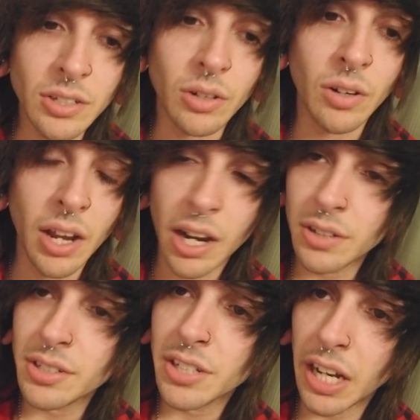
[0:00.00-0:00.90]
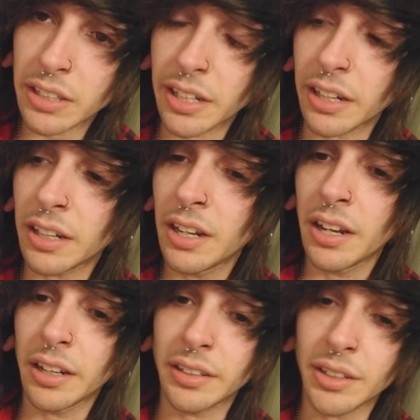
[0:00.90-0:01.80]
So I was in childcare,
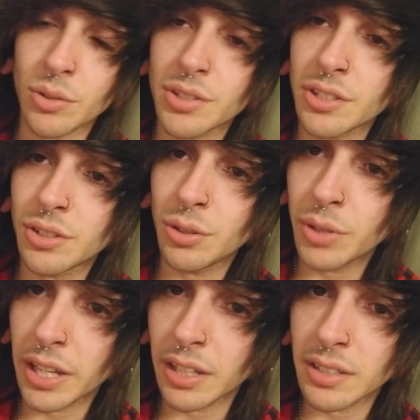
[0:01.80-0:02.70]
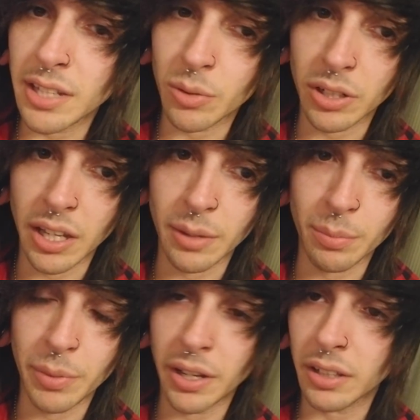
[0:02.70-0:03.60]
and there was these two kids that were
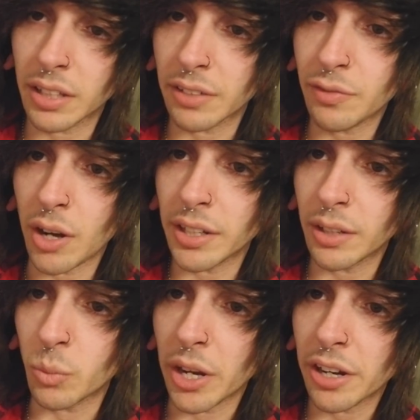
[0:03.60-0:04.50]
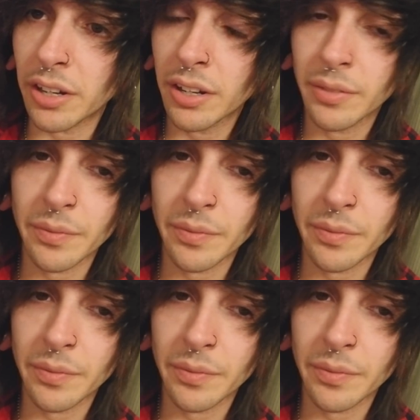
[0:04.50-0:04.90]
like being like funny and weird,